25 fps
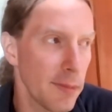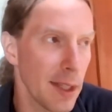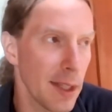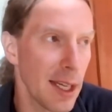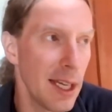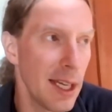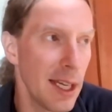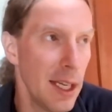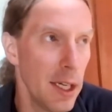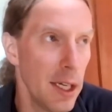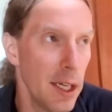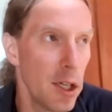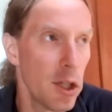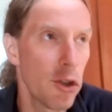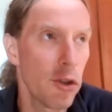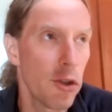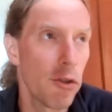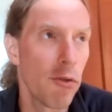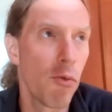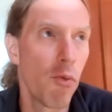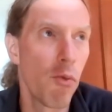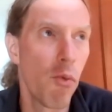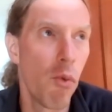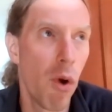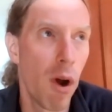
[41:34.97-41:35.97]
And so
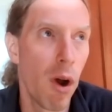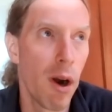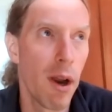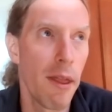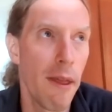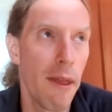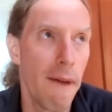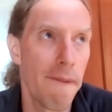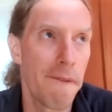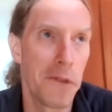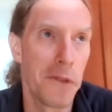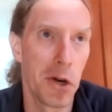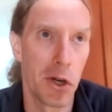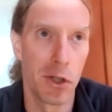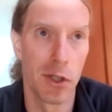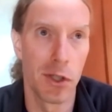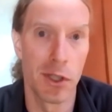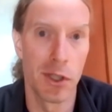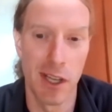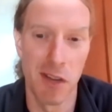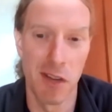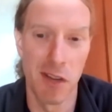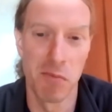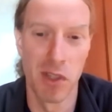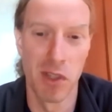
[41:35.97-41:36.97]
one of the first
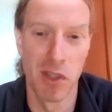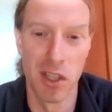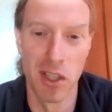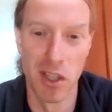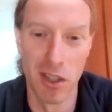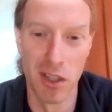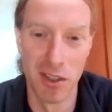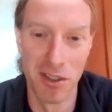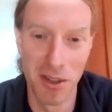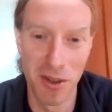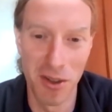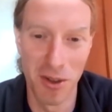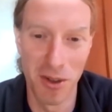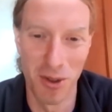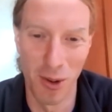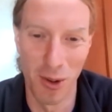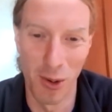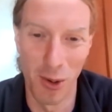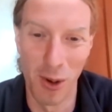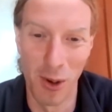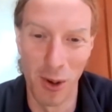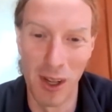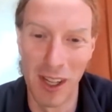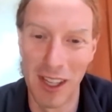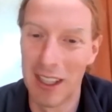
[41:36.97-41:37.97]
steps that you
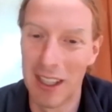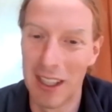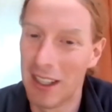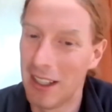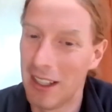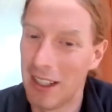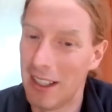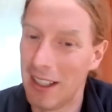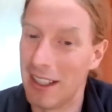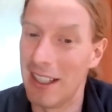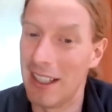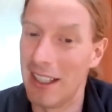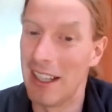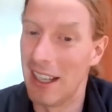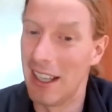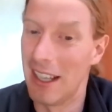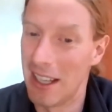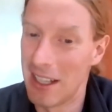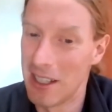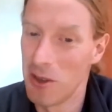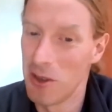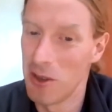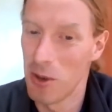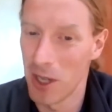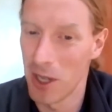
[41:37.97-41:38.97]
do in
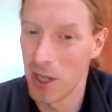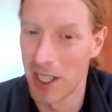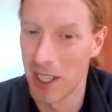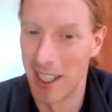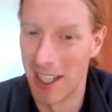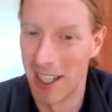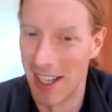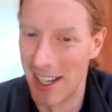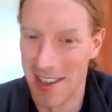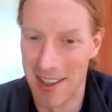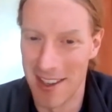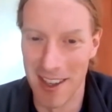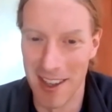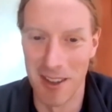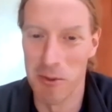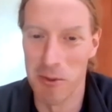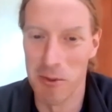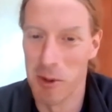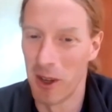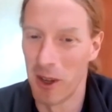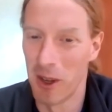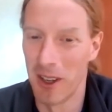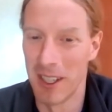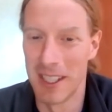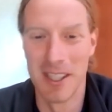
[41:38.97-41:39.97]
any organizing,
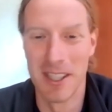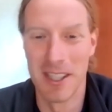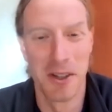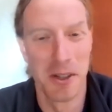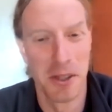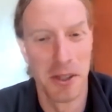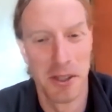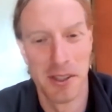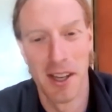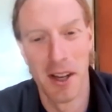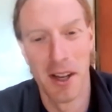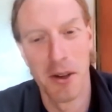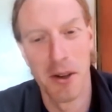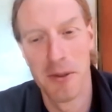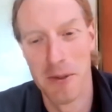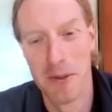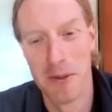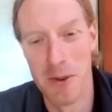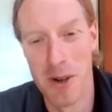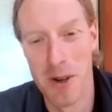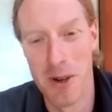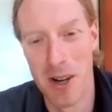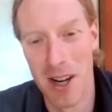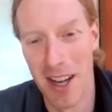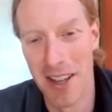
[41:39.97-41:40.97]
whether it's yourself
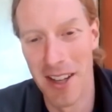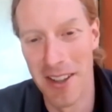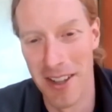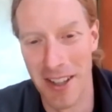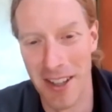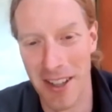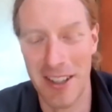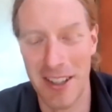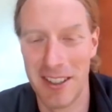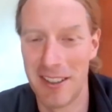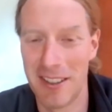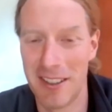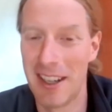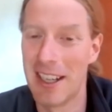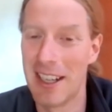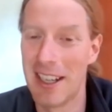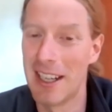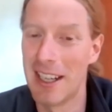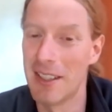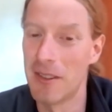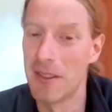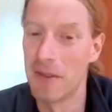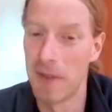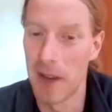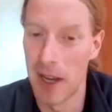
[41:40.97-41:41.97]
or others, right,
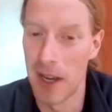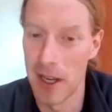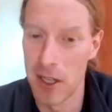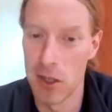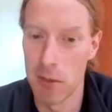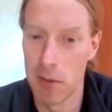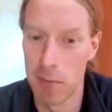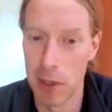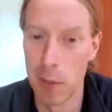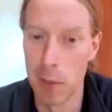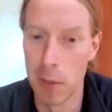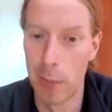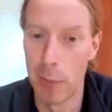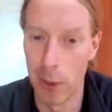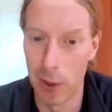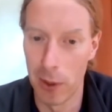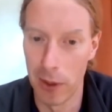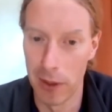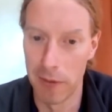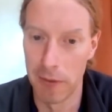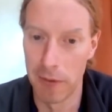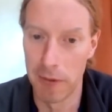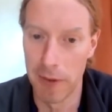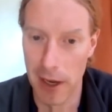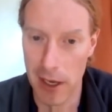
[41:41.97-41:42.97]
is find your people
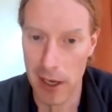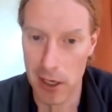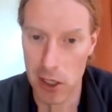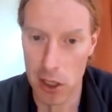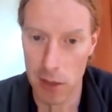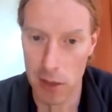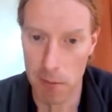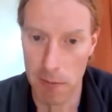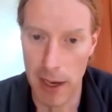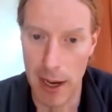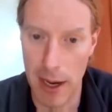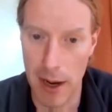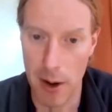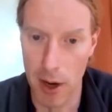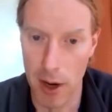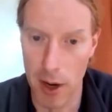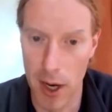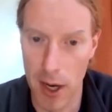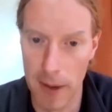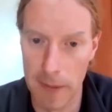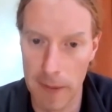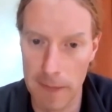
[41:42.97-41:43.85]
and find your power.